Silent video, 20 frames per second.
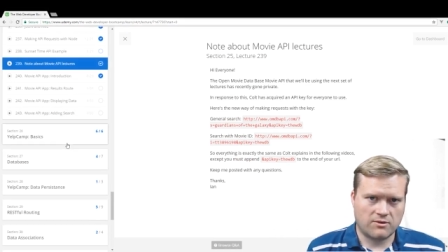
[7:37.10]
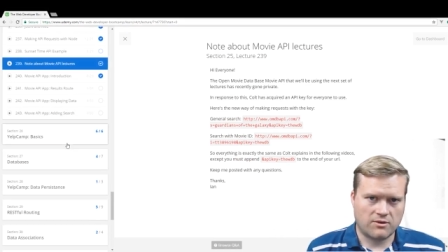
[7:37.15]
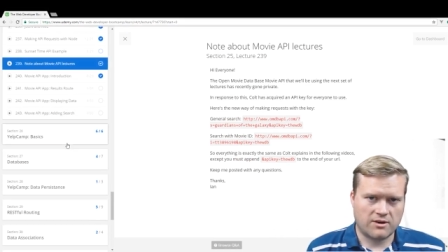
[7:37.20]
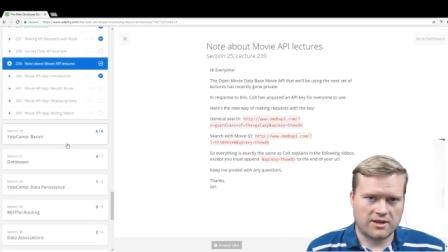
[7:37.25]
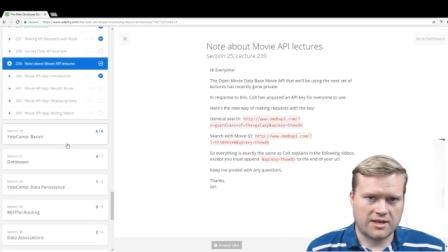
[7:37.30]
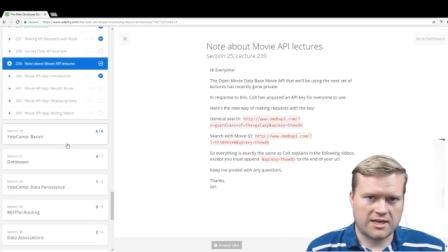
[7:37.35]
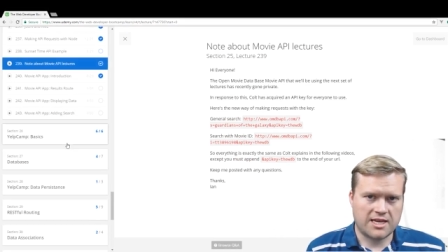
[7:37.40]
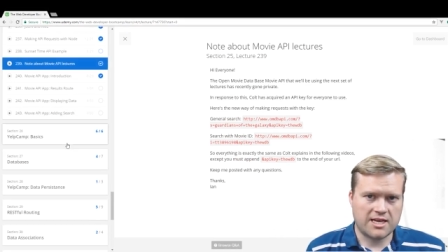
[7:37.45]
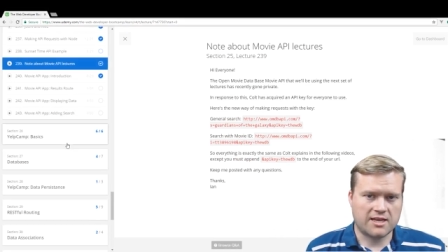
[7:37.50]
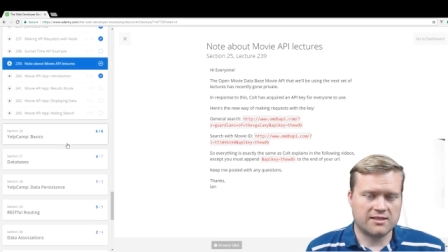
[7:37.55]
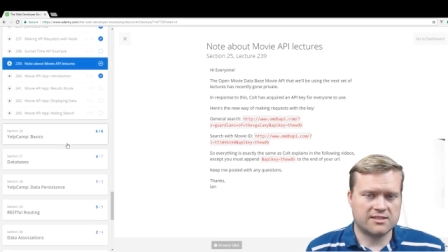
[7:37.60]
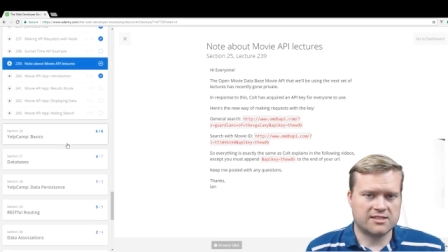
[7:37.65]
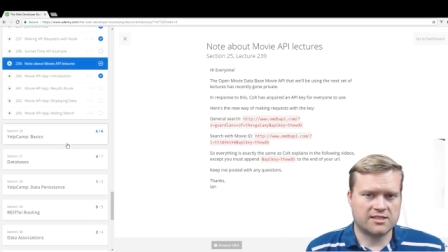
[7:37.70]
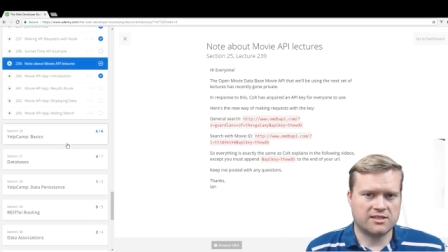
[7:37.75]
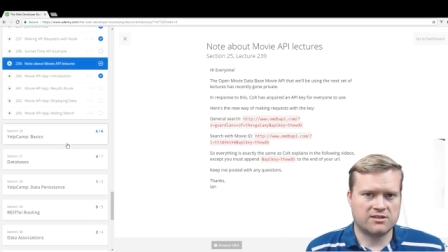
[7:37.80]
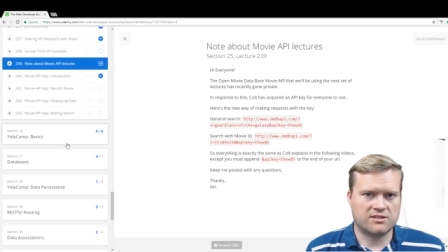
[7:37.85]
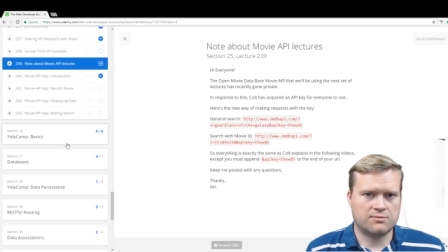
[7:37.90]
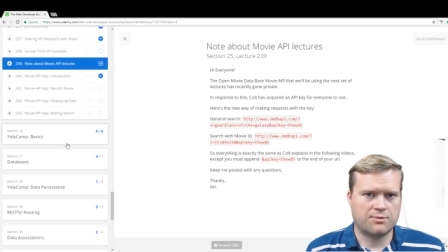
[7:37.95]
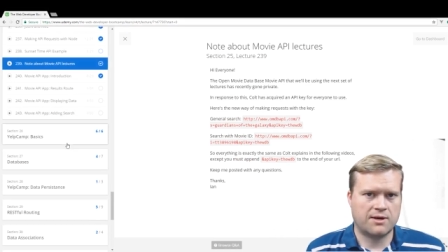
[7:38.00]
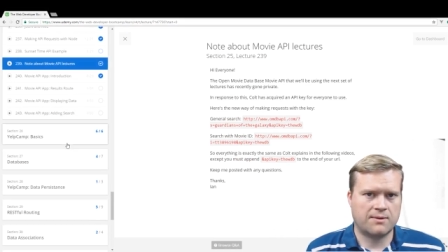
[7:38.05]
he
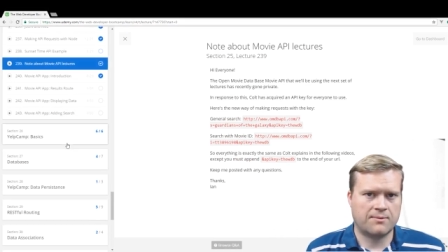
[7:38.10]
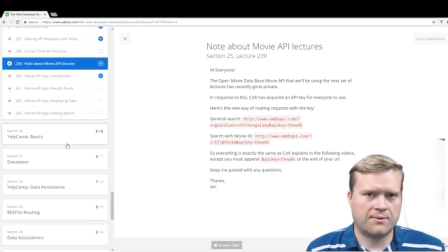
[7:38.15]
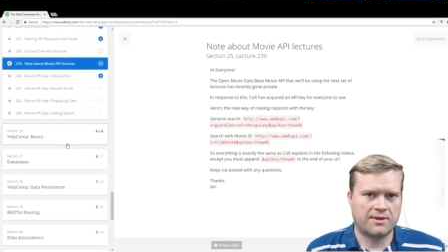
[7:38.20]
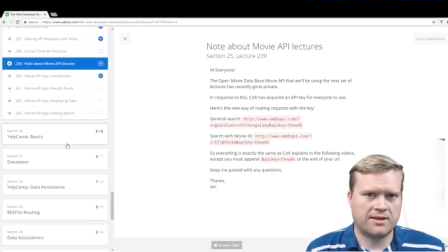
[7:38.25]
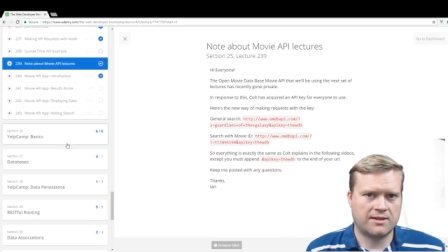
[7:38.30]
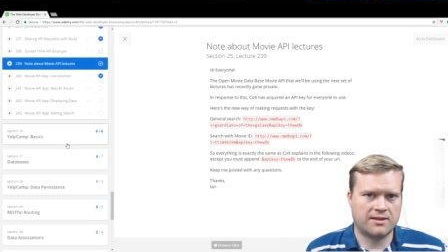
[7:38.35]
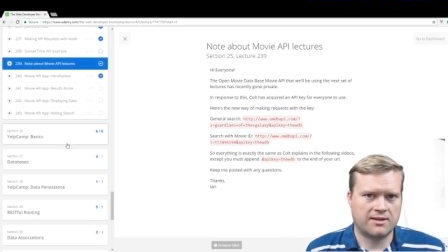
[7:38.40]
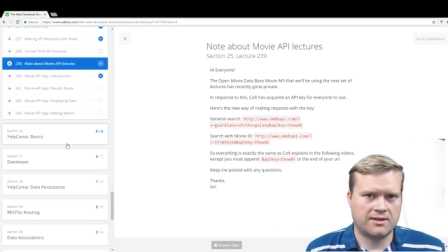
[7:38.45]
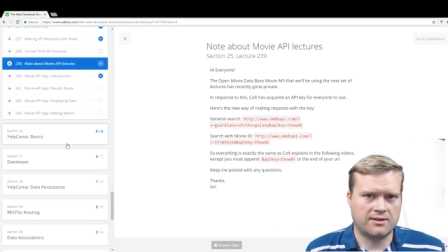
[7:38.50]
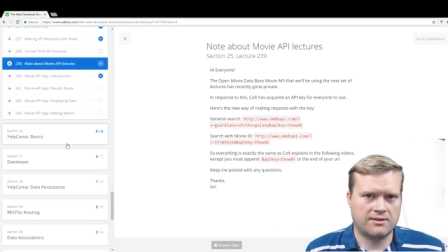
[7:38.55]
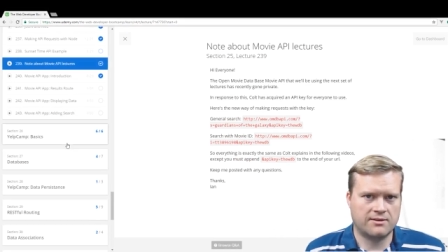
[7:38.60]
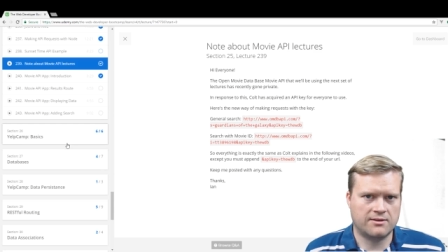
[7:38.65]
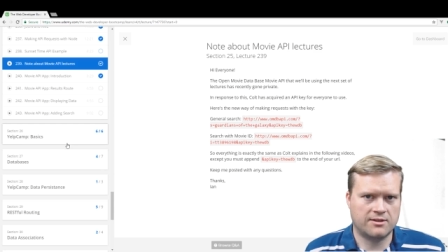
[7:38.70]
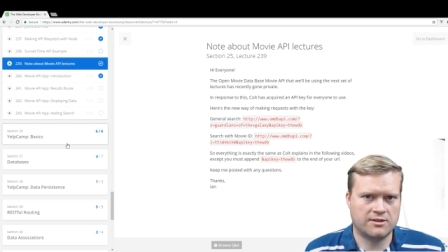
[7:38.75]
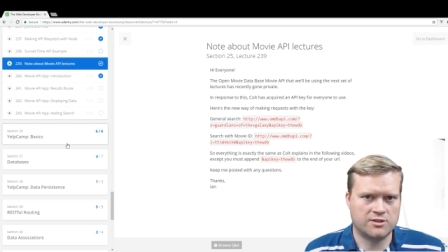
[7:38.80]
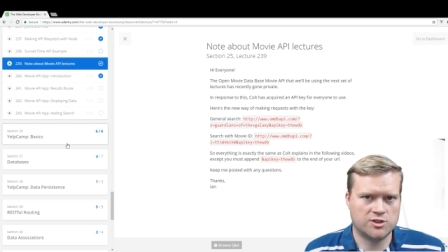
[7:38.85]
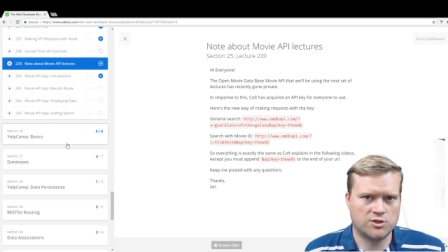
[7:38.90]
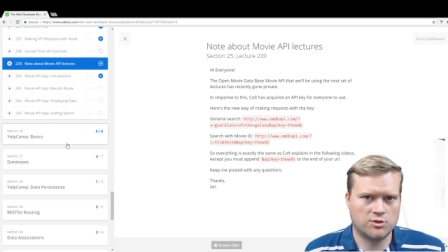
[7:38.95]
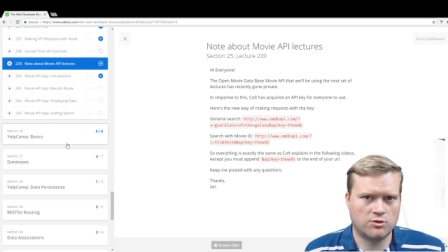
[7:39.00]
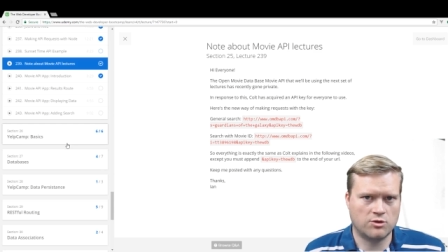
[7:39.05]
considers probably the the
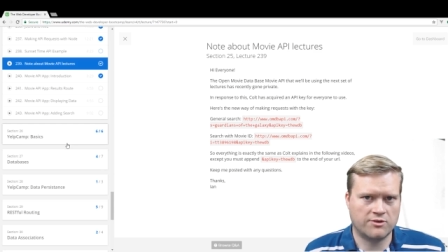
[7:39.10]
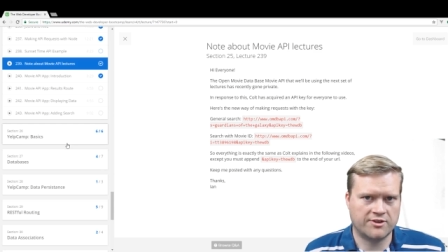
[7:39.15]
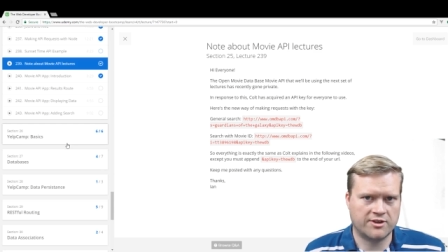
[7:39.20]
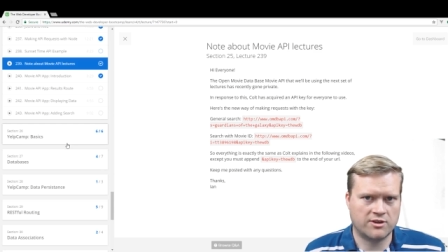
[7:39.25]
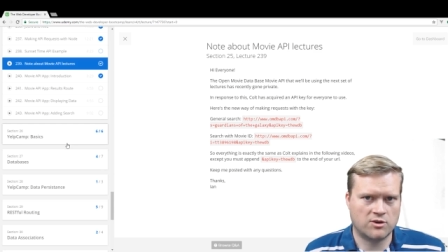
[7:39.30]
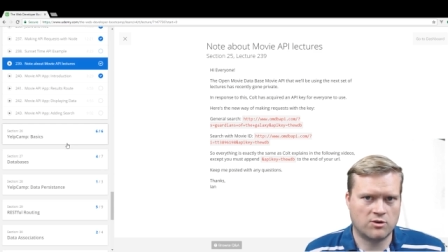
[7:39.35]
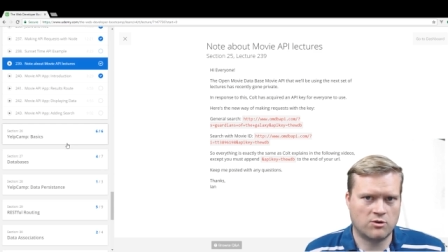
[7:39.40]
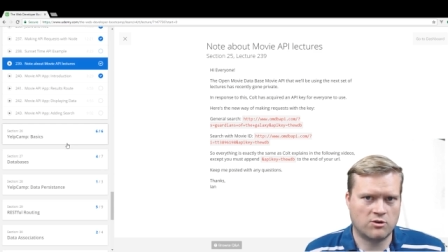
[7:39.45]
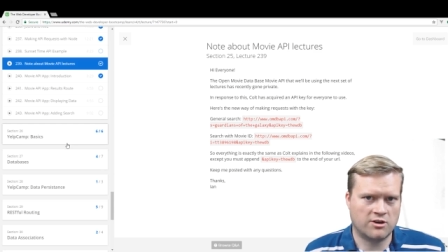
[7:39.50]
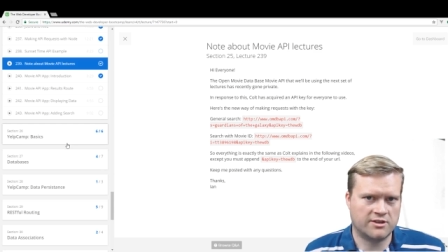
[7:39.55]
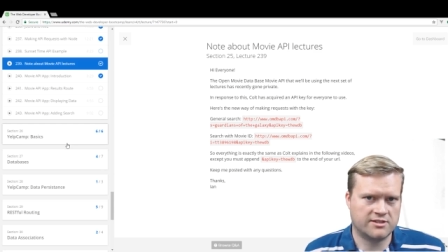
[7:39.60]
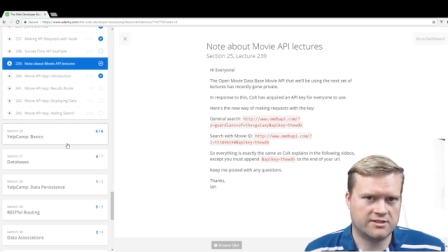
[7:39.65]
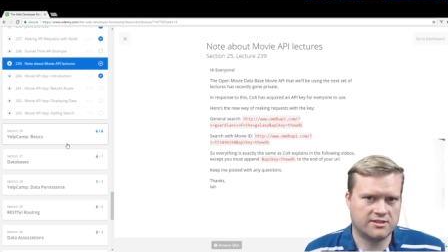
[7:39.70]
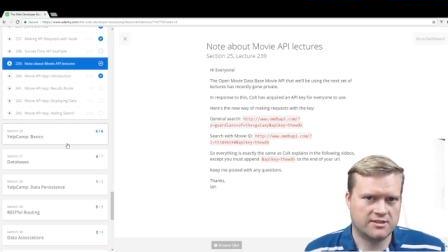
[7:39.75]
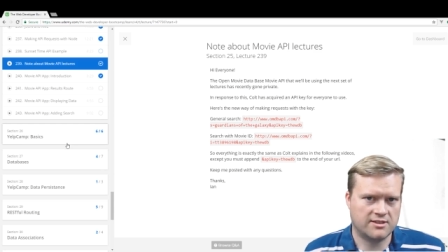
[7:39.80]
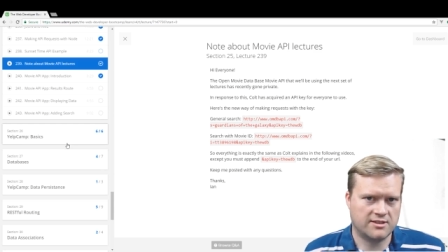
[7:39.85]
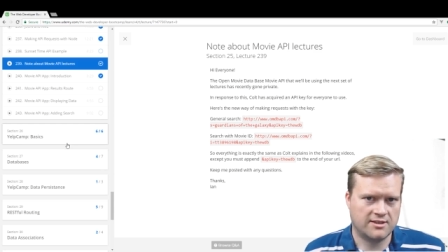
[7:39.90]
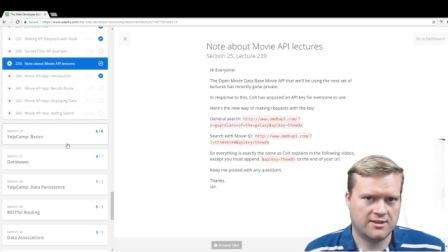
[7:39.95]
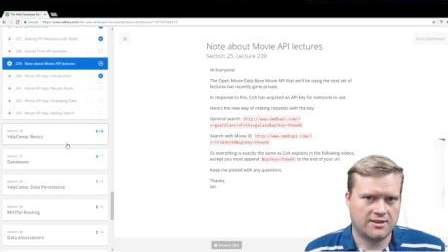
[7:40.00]
jewel of the course